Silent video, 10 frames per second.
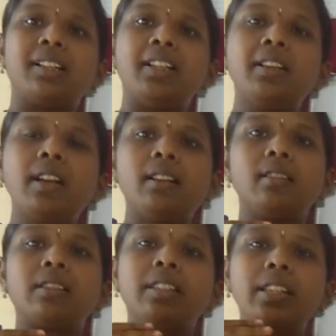in
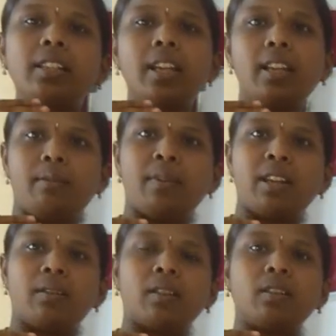a detailed
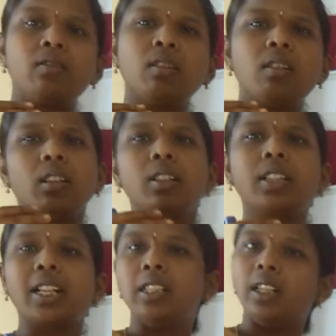manner. So
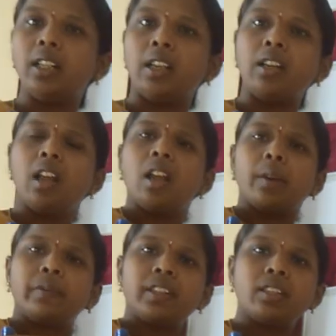clearly.
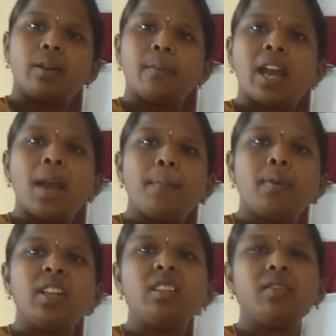If it is a map
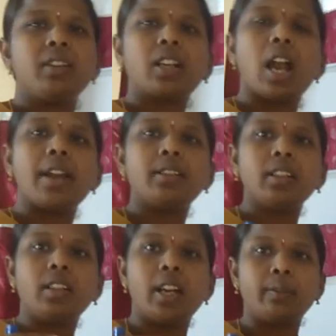means we can't
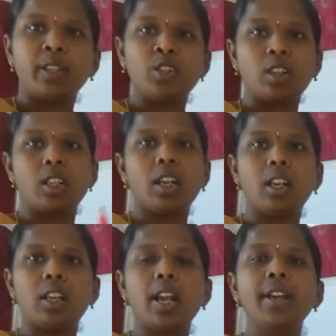see that much
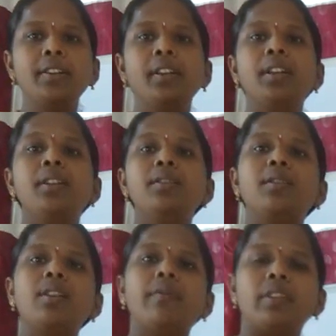clearly, right?
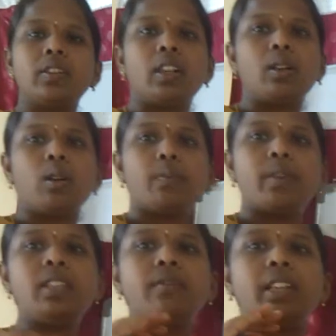So if it is a globe
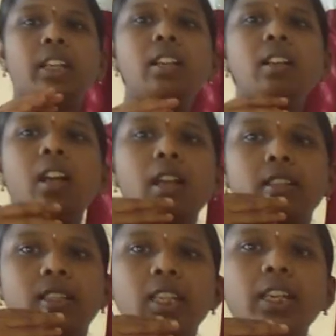means we can
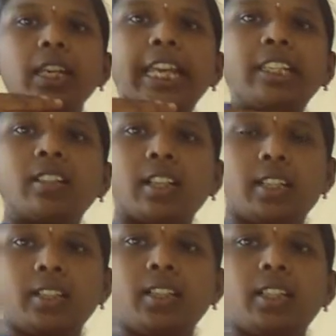see it
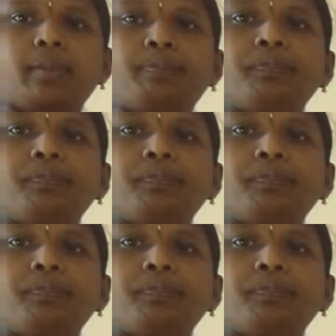clearly.